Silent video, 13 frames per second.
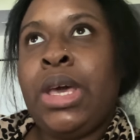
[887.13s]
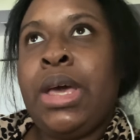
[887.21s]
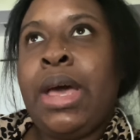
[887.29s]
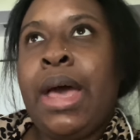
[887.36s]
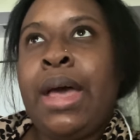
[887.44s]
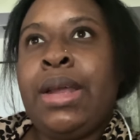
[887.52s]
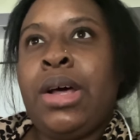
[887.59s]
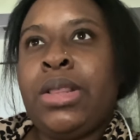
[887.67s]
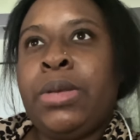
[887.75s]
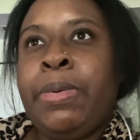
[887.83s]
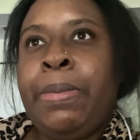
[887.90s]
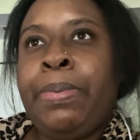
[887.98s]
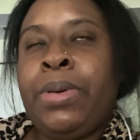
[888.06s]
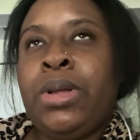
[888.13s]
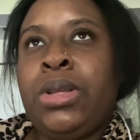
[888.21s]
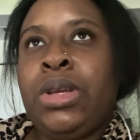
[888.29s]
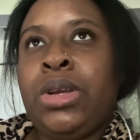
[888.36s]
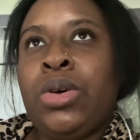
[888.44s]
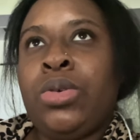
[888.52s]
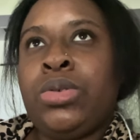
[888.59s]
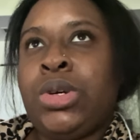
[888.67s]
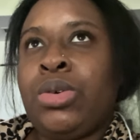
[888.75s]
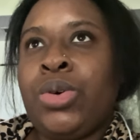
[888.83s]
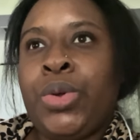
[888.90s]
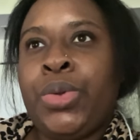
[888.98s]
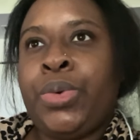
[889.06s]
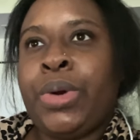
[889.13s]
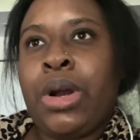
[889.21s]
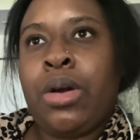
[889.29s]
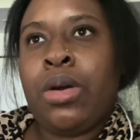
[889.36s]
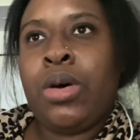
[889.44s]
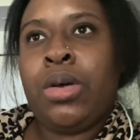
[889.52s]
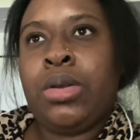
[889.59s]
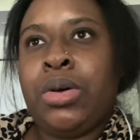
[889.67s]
and other people, you know, don't go through it at all,